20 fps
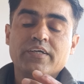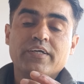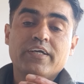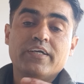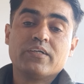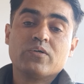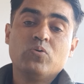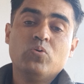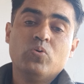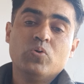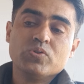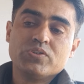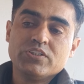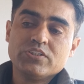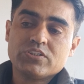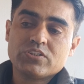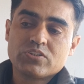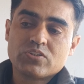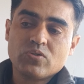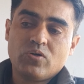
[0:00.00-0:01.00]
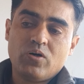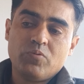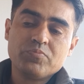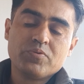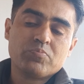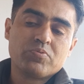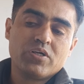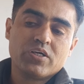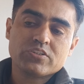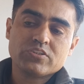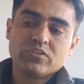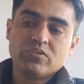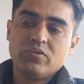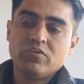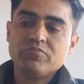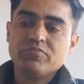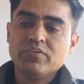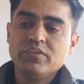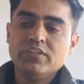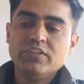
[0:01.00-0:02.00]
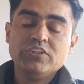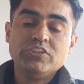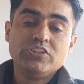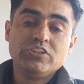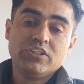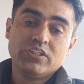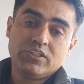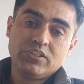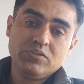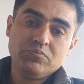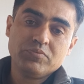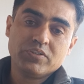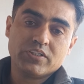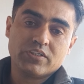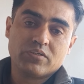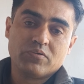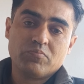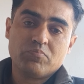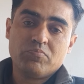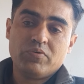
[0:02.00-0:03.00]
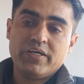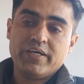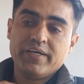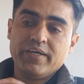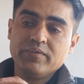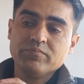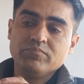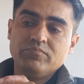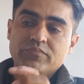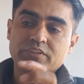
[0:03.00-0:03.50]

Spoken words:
it goes and stops the production of shikimate by